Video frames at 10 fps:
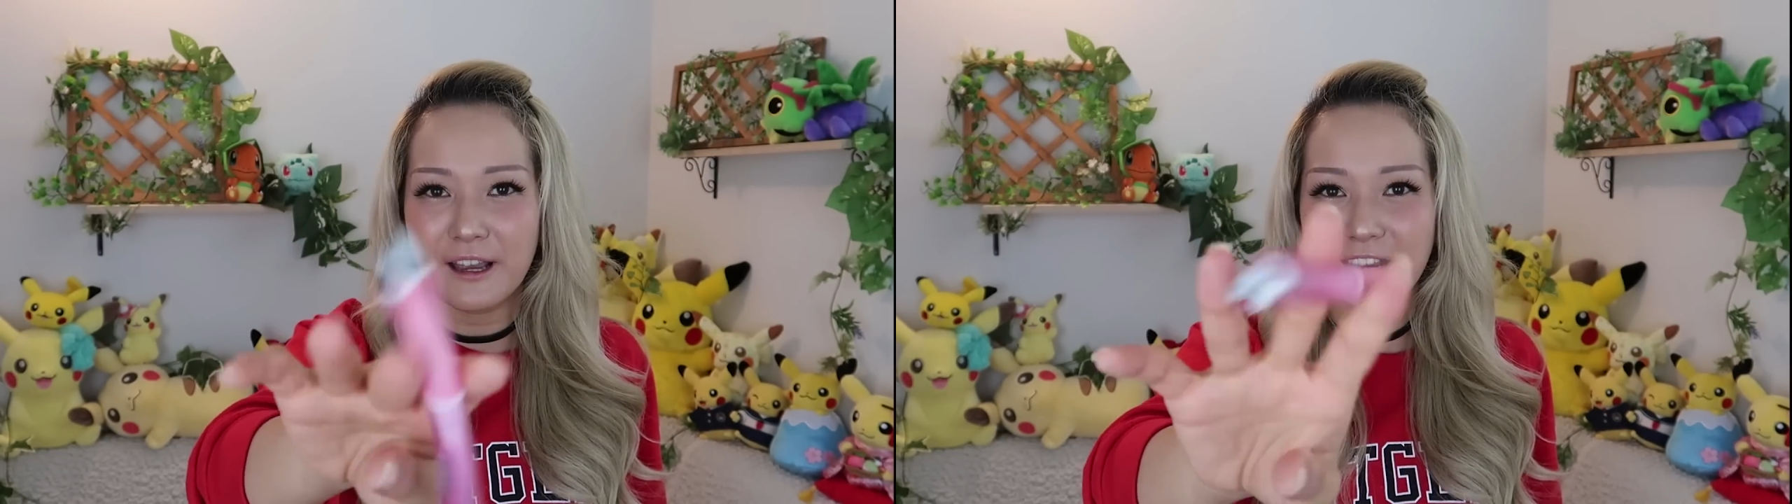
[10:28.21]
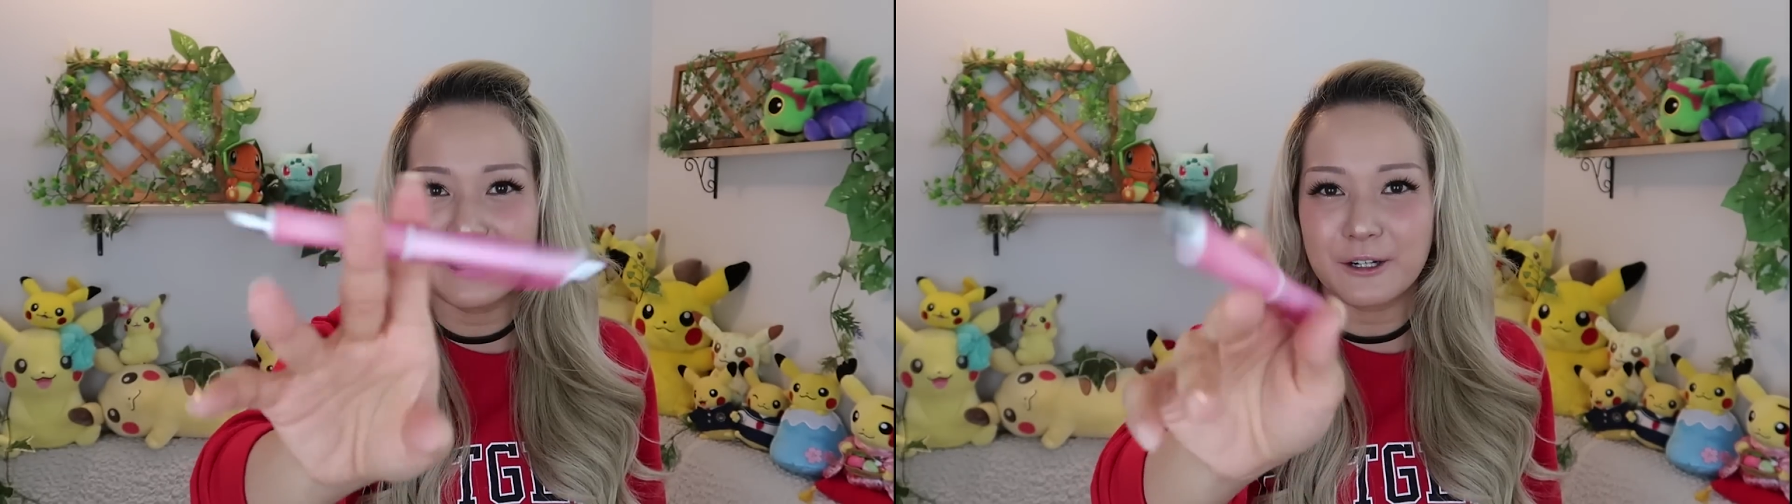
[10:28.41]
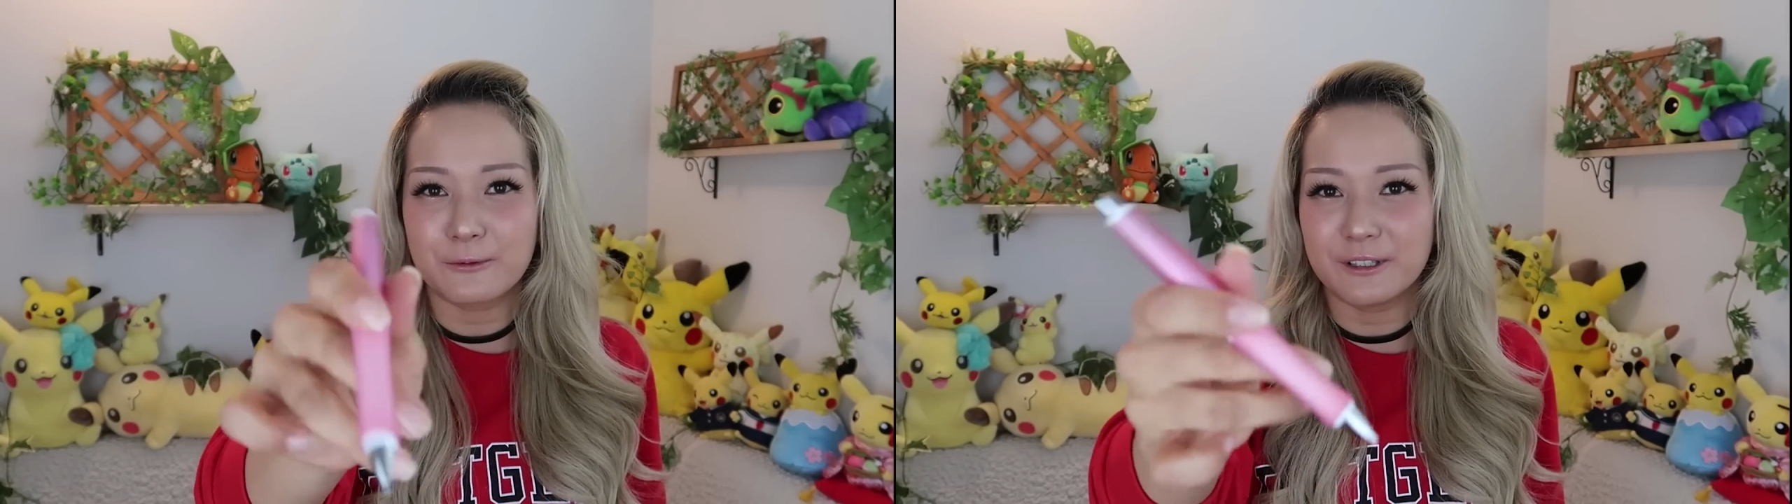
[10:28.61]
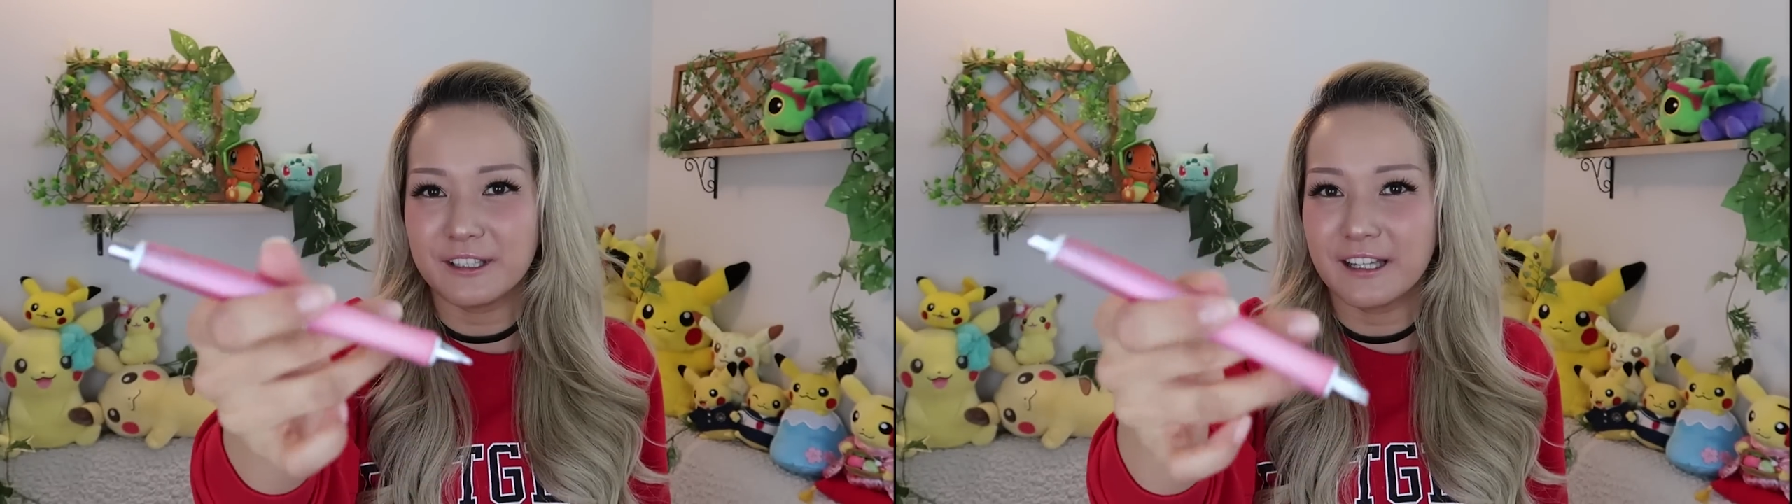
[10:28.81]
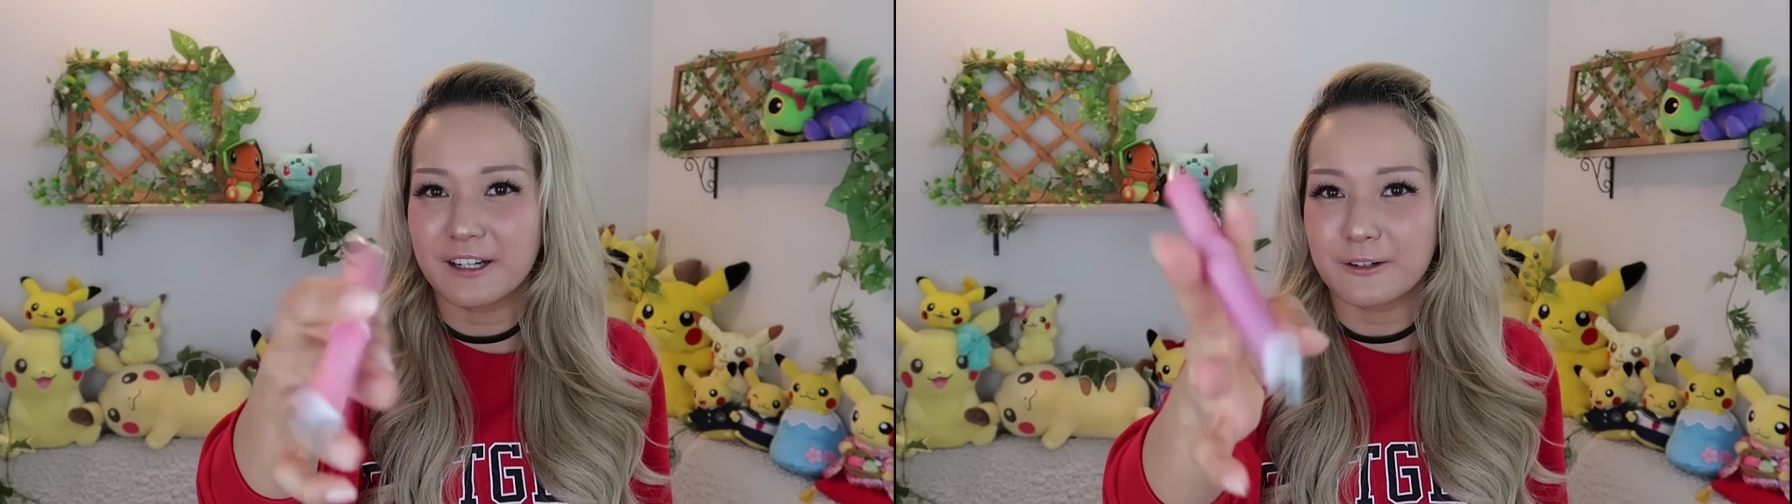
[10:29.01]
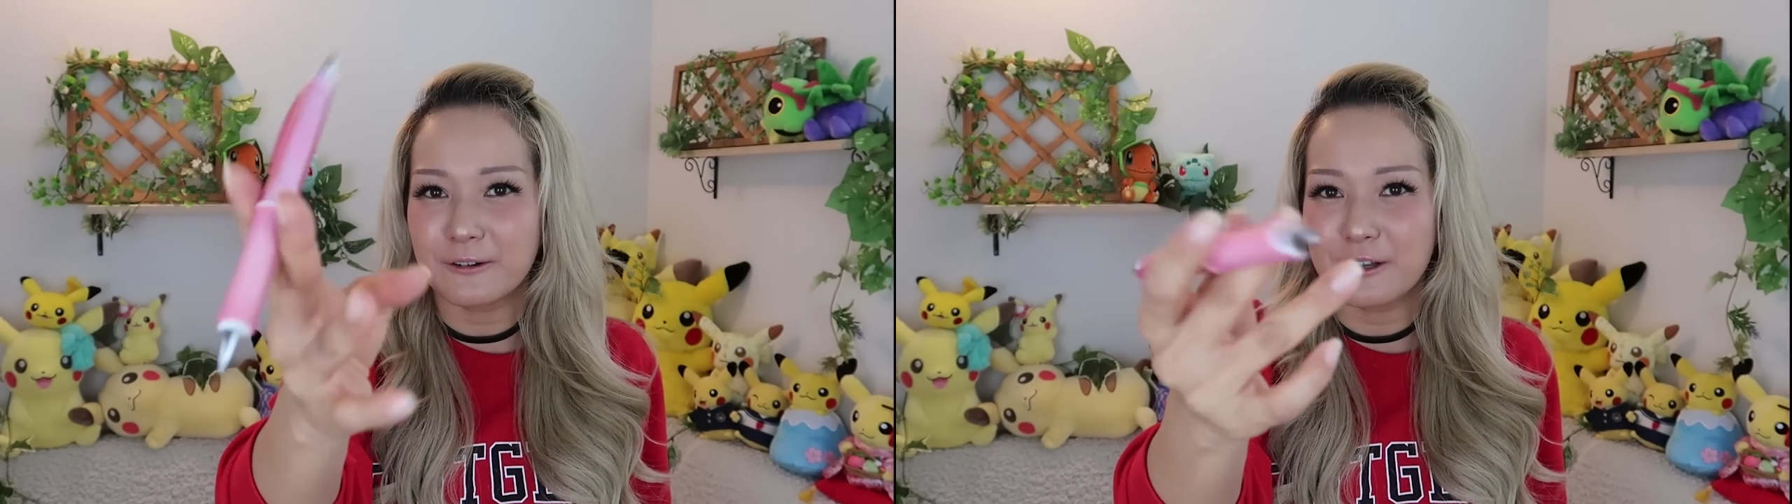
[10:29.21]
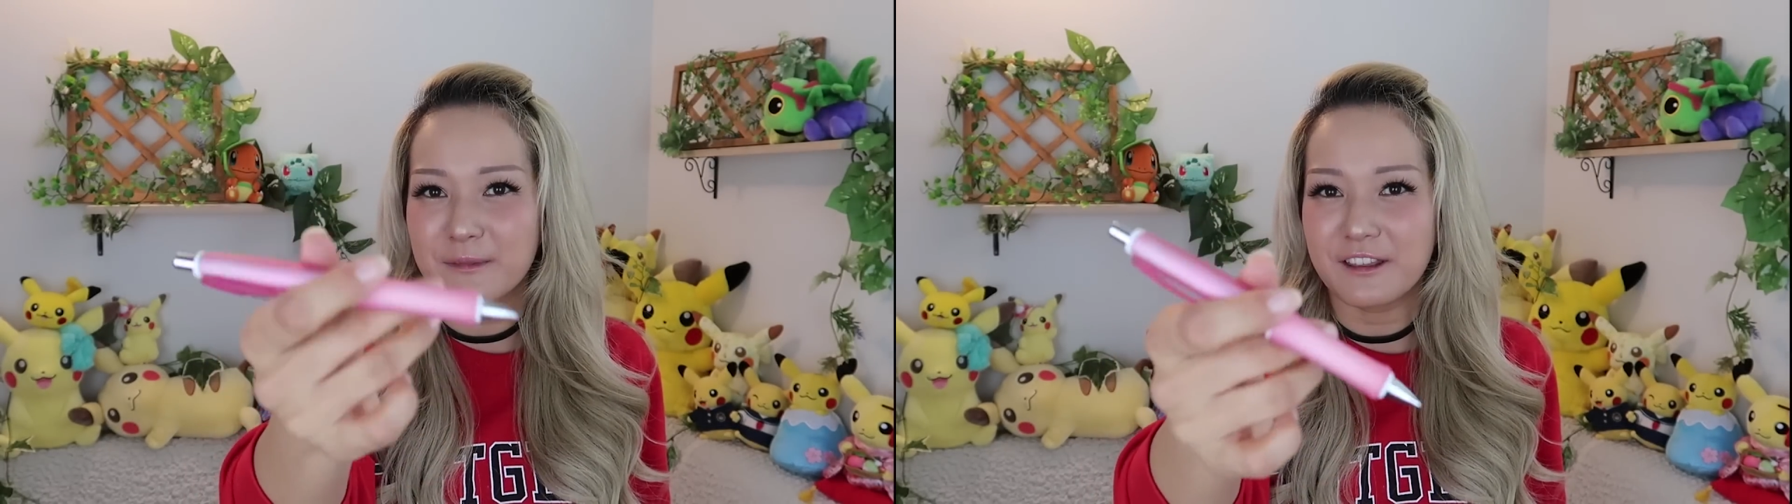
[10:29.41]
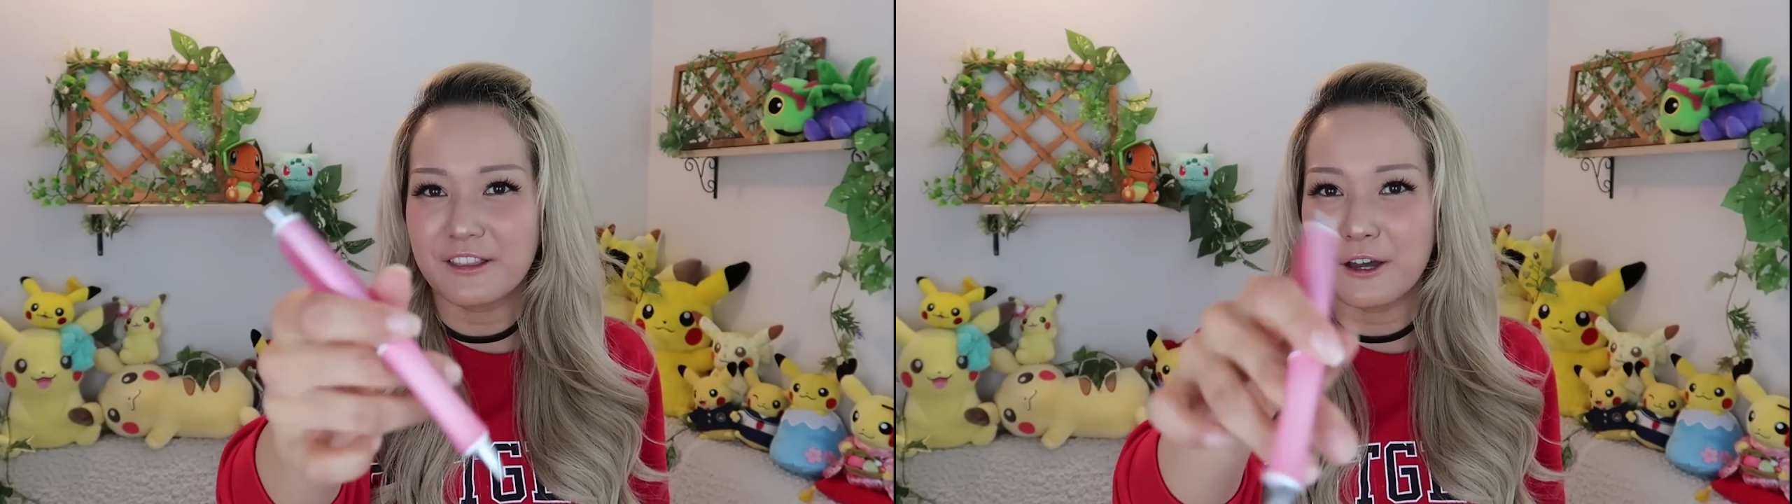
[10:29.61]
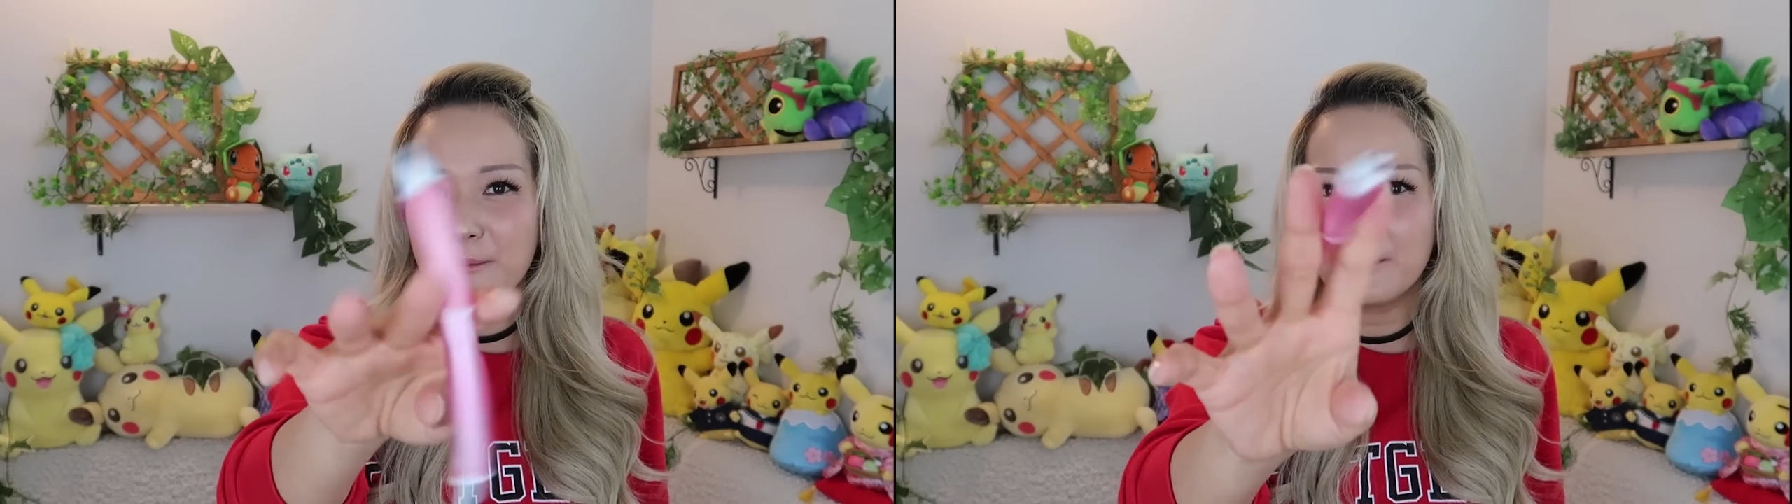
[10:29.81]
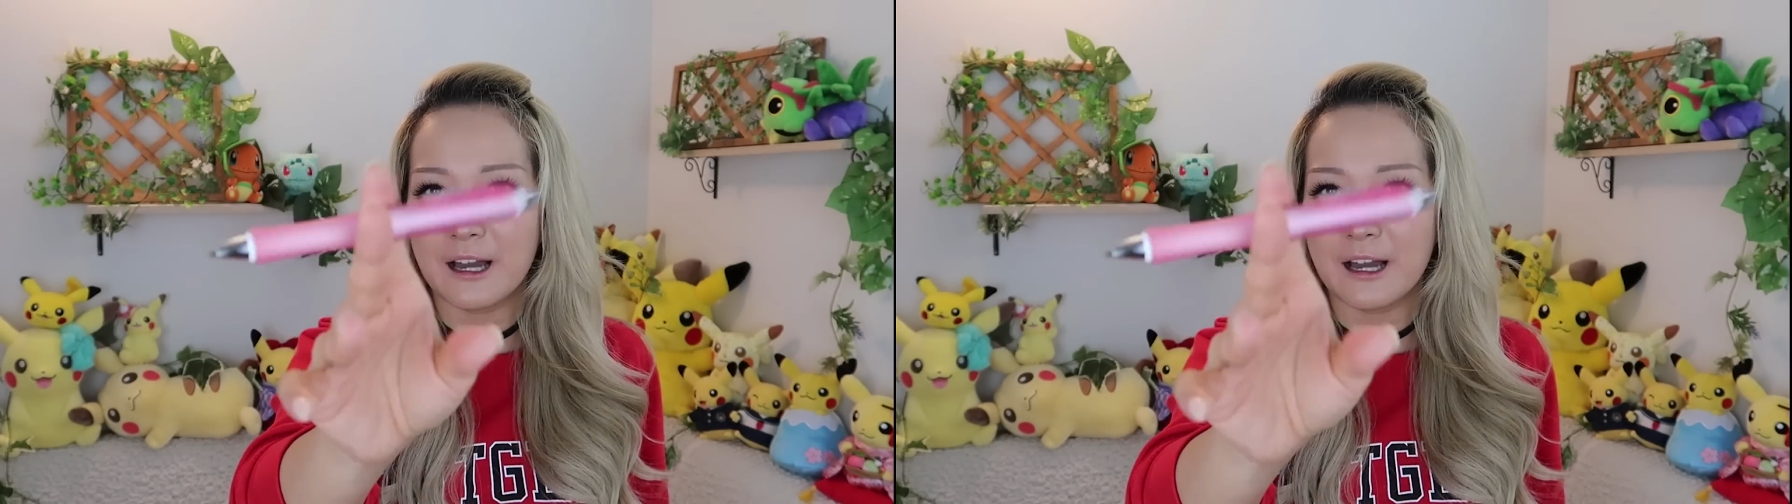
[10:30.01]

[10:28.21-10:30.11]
I can't really get it around my thumb.